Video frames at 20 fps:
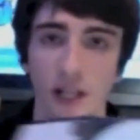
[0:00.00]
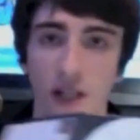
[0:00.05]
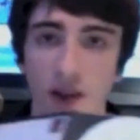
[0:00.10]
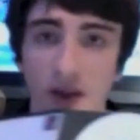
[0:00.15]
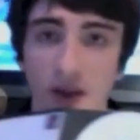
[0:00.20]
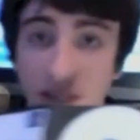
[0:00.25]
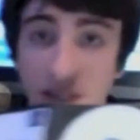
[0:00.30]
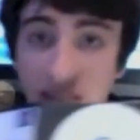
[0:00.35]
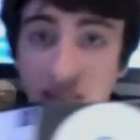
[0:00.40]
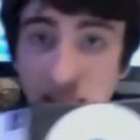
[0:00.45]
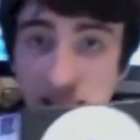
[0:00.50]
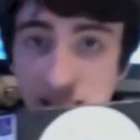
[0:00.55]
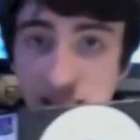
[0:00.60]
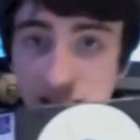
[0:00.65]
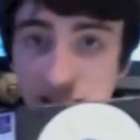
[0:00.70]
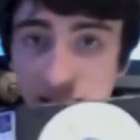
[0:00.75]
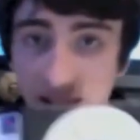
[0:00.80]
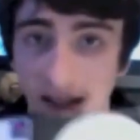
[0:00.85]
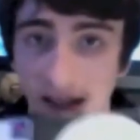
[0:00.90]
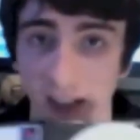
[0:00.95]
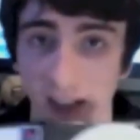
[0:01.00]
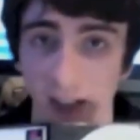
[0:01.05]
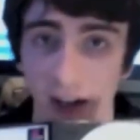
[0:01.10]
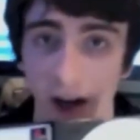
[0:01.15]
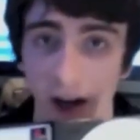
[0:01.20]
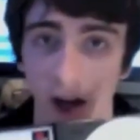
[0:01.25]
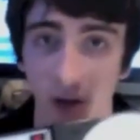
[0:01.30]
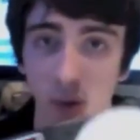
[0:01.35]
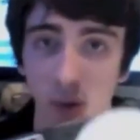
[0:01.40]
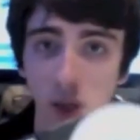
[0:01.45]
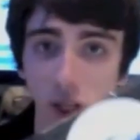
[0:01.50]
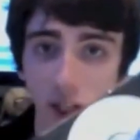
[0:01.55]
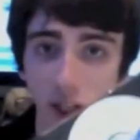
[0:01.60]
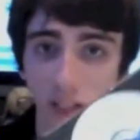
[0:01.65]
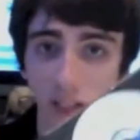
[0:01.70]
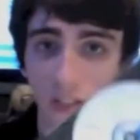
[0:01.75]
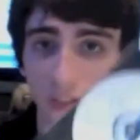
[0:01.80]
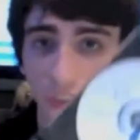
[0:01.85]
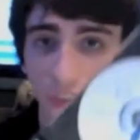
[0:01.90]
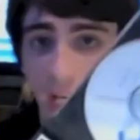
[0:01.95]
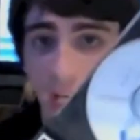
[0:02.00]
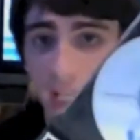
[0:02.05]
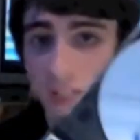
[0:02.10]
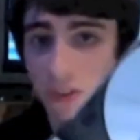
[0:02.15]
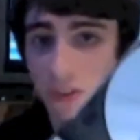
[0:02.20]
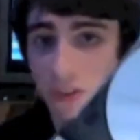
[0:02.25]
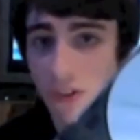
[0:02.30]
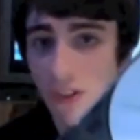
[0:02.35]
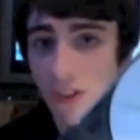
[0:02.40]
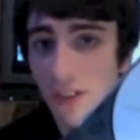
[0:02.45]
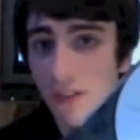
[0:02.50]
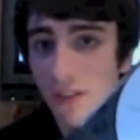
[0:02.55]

the disc artwork has changed,